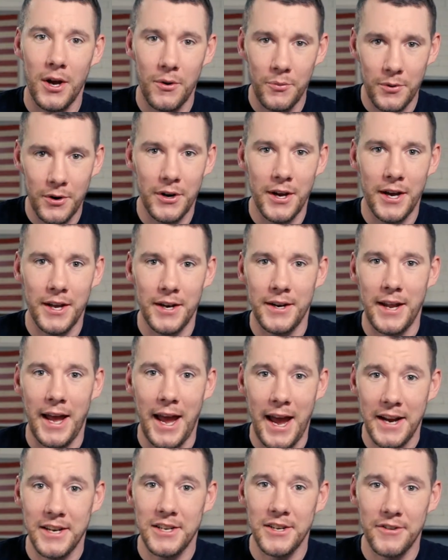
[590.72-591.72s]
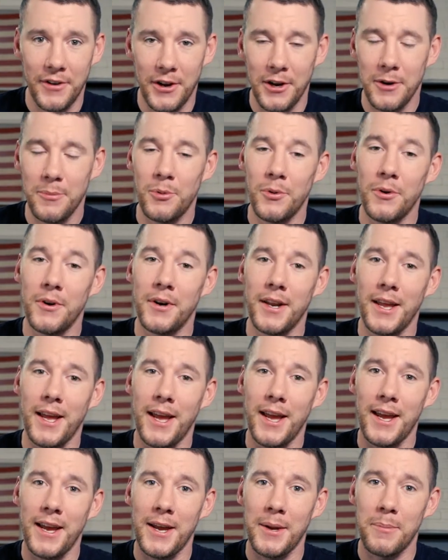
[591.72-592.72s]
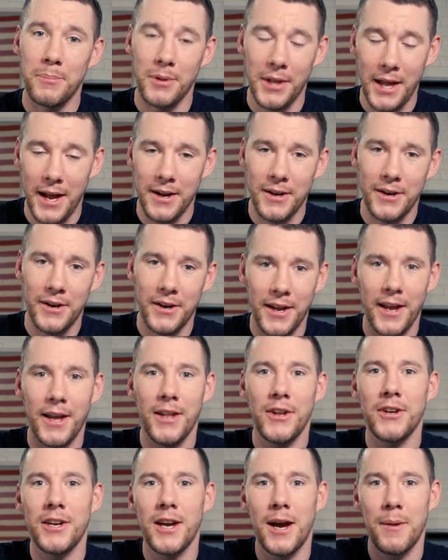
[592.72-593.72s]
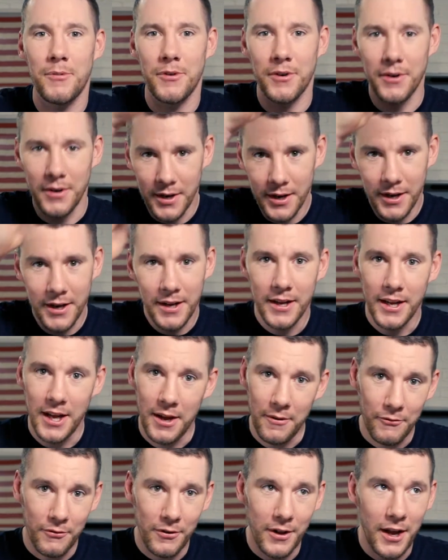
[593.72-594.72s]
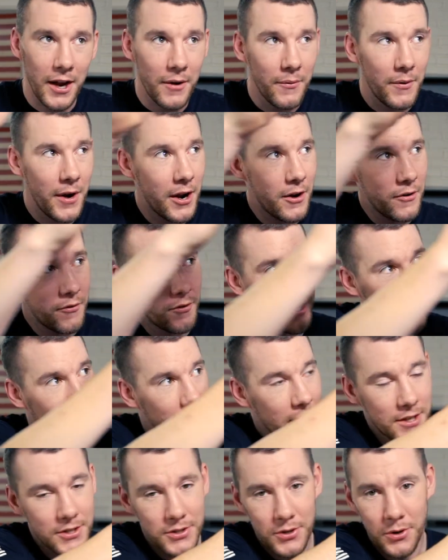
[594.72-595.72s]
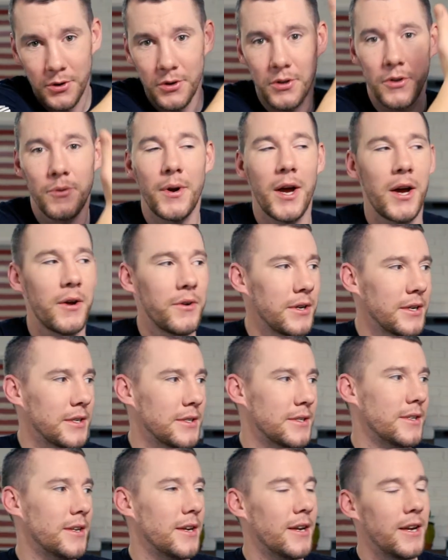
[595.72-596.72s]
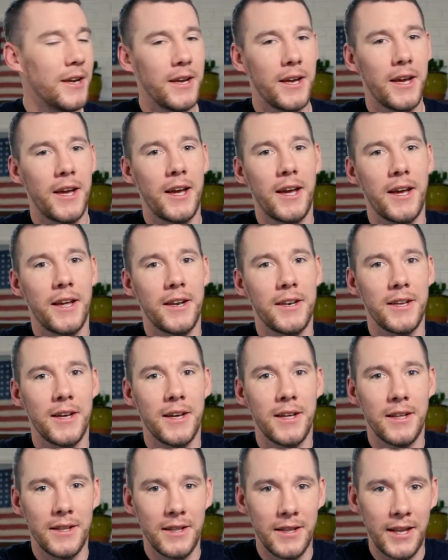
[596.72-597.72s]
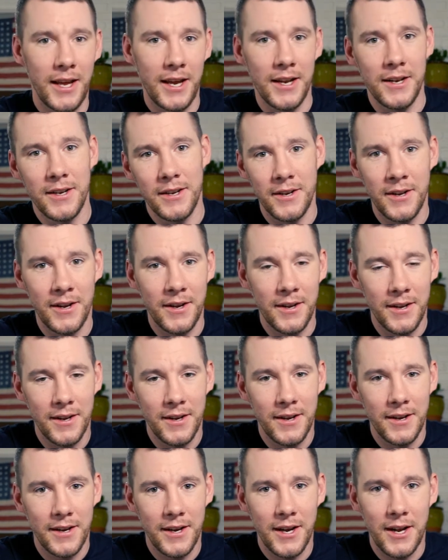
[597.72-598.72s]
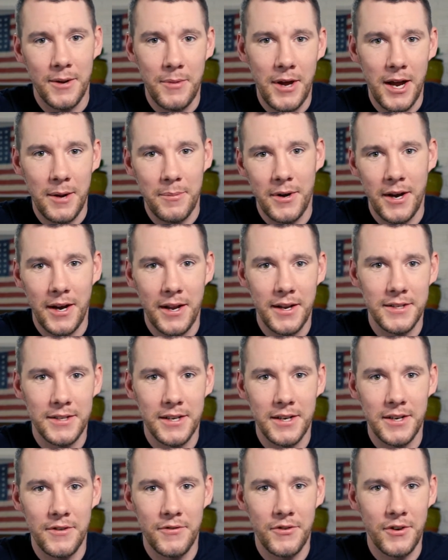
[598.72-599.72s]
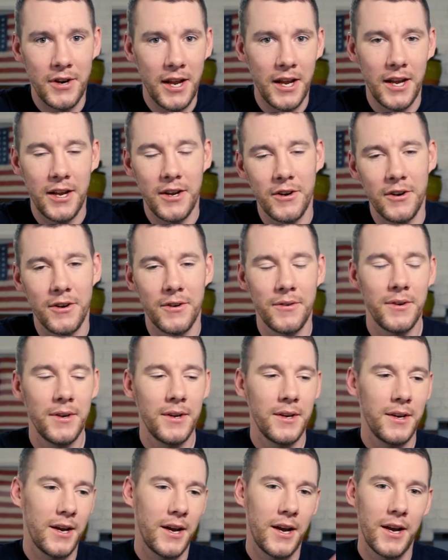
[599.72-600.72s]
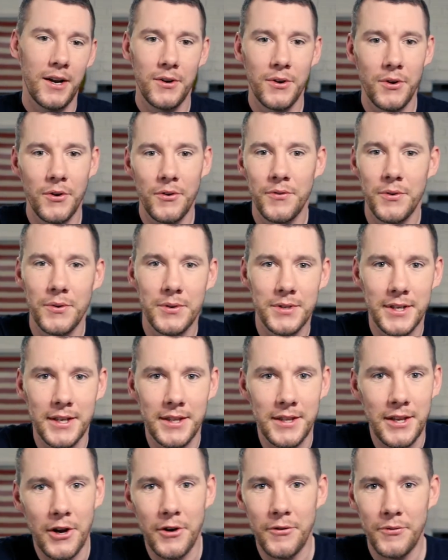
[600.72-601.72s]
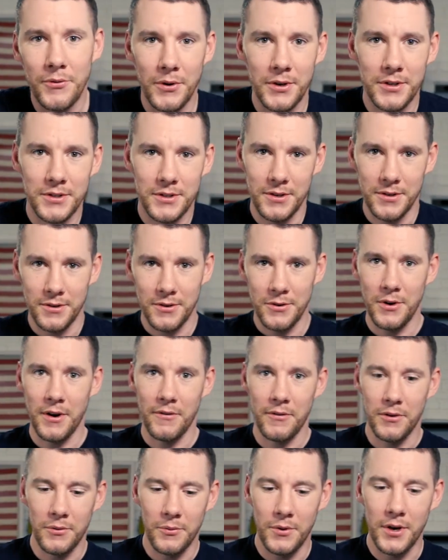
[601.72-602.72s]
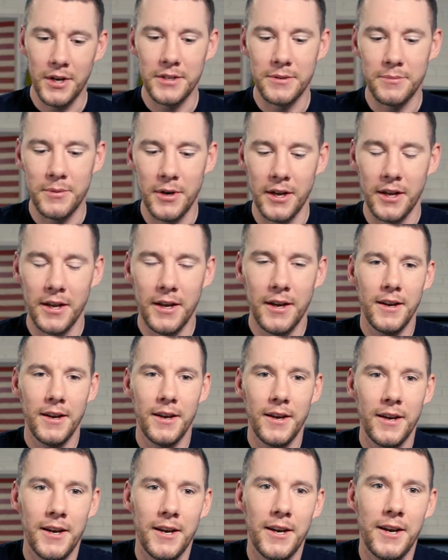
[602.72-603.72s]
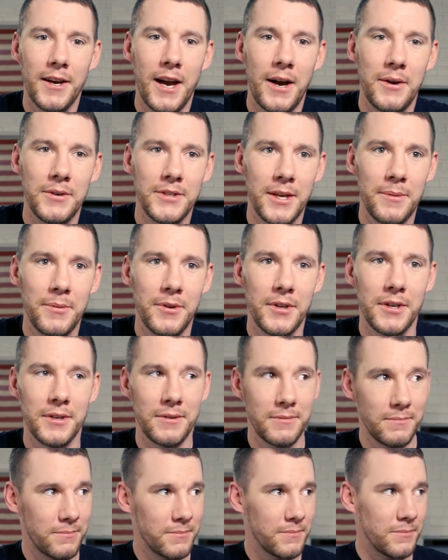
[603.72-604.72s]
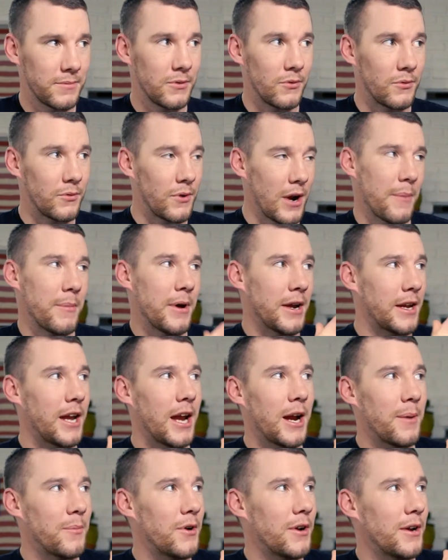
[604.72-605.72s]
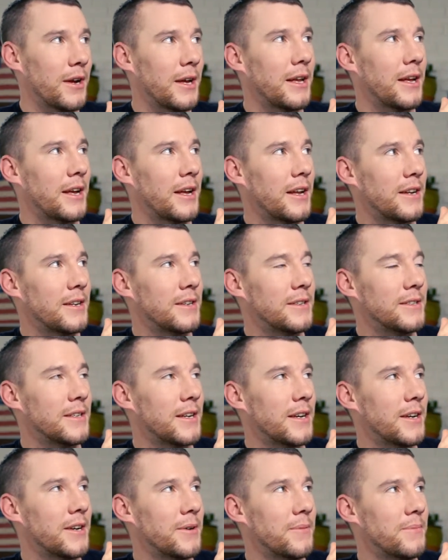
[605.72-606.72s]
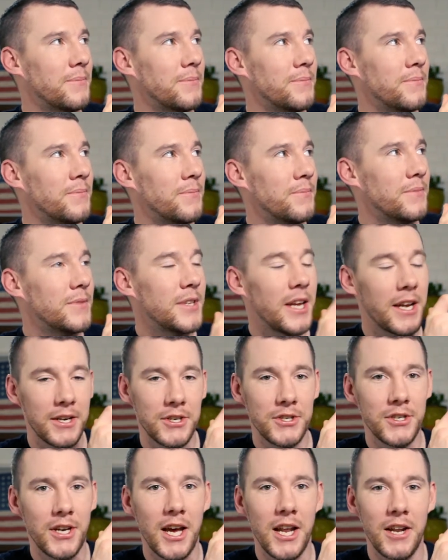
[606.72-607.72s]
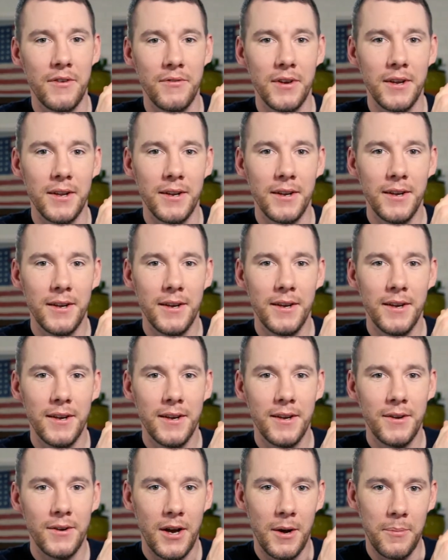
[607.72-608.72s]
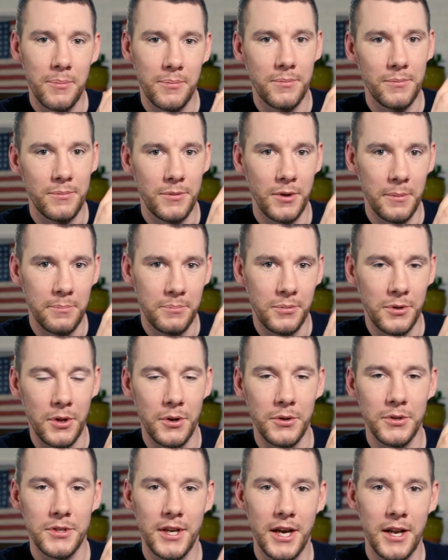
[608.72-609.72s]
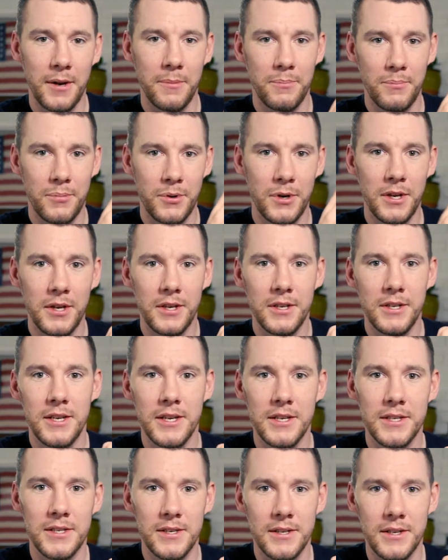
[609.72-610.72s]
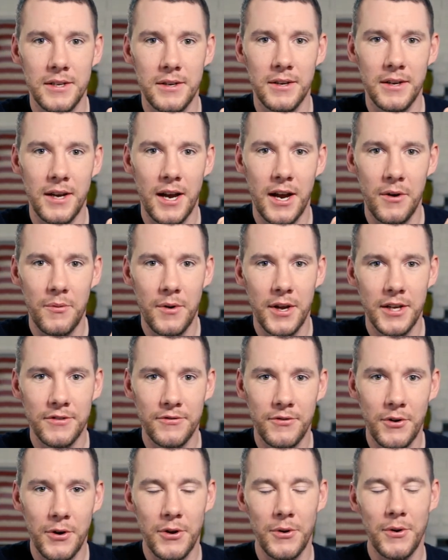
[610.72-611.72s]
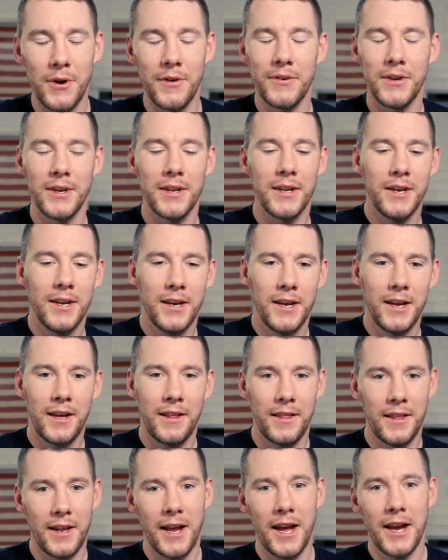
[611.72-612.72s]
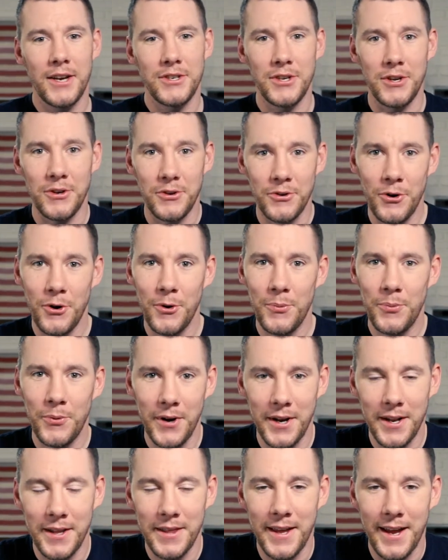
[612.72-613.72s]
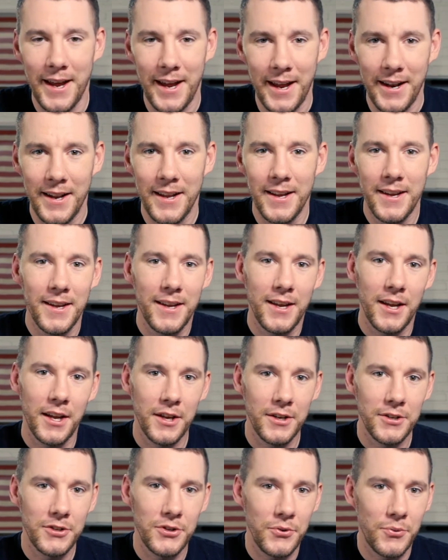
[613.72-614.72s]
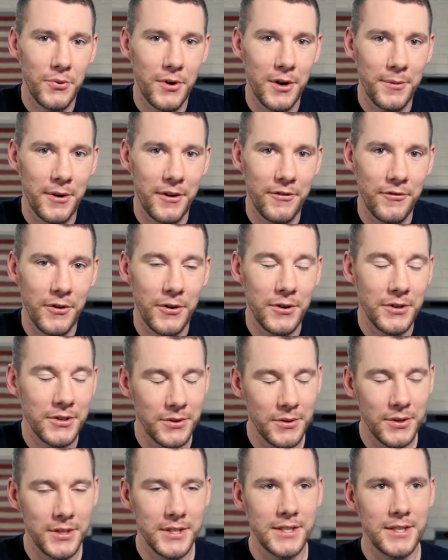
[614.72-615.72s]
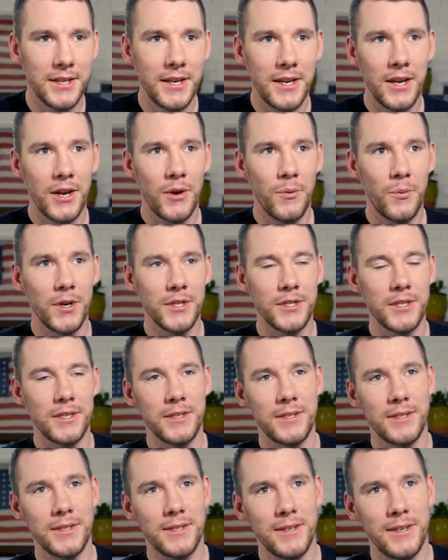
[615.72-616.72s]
we were on an active airport, a Black Hawk helicopter came flying right overhead, circled around us, and landed kind of back behind us at a different hangar. I don't know if it was like the Air Force or whoever it was, but I was able to grab my camera and take a shot of it up close, got a pretty decently high-res photo of it, and then I actually incorporated that into one of my photos. So it wasn't,